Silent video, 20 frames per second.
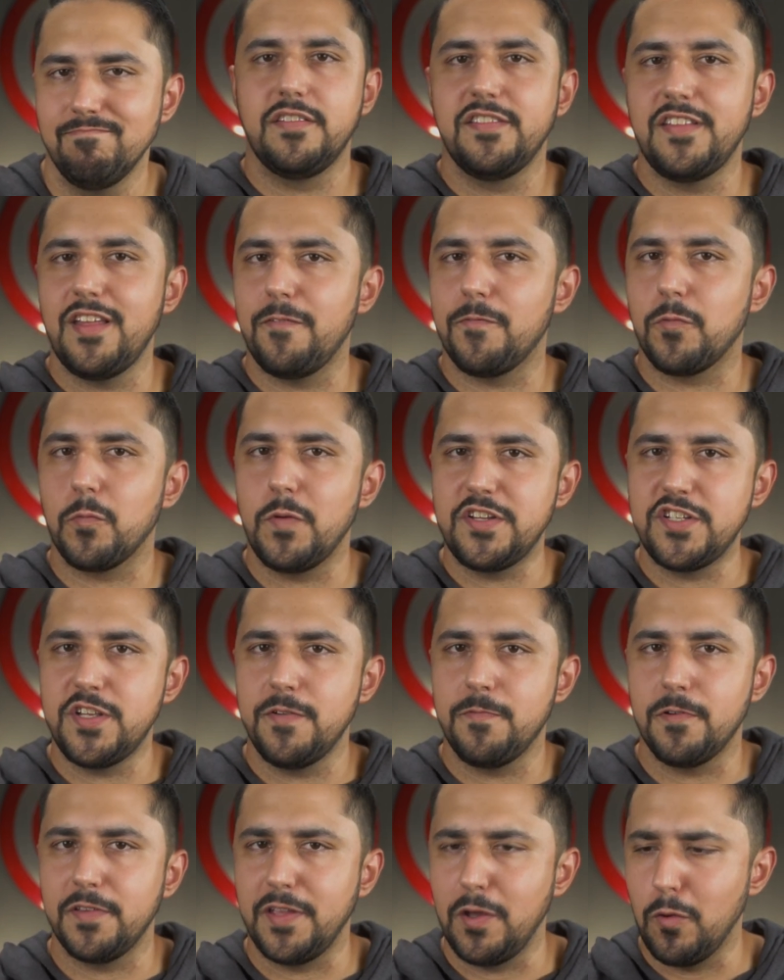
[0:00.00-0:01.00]
Instead of
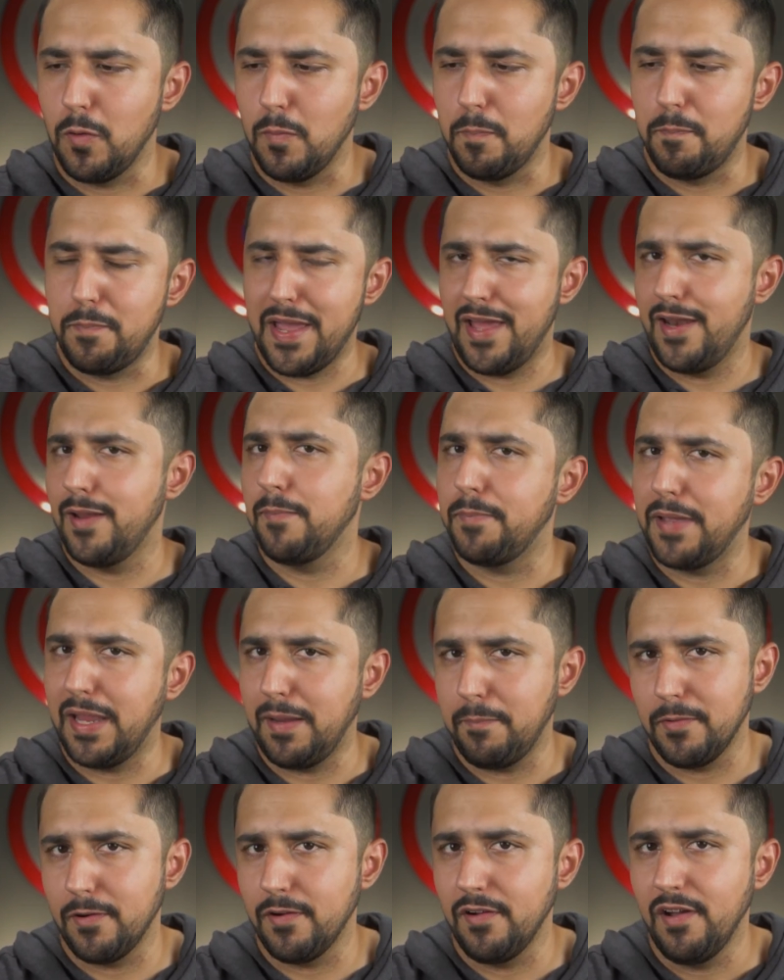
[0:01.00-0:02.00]
reaching for the old pen and
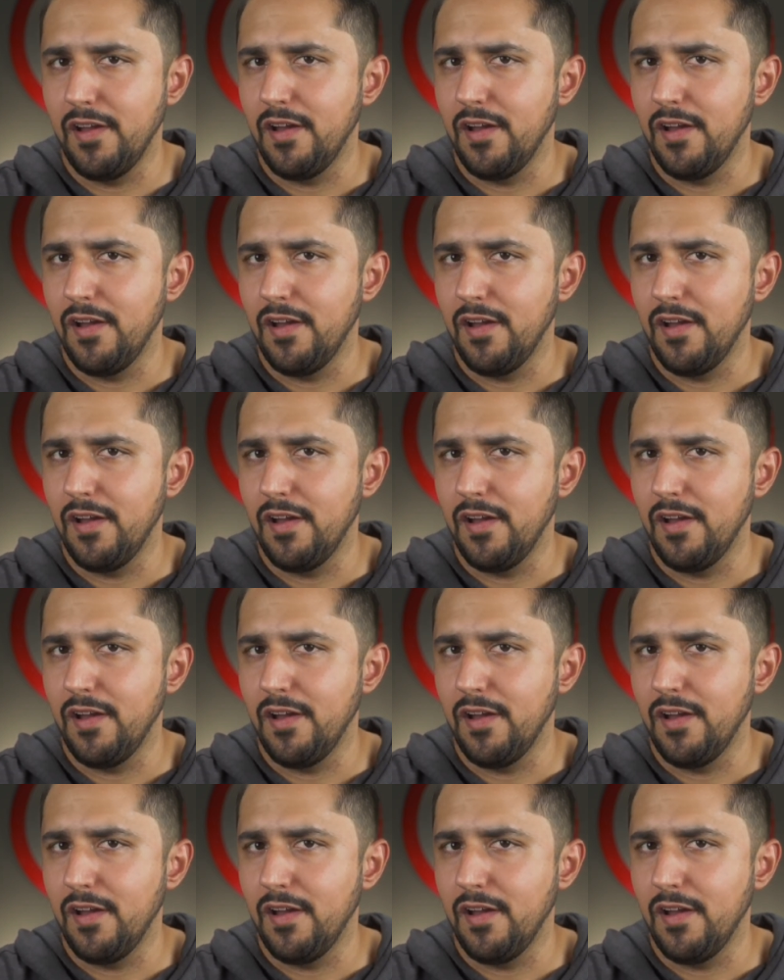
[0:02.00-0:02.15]
paper,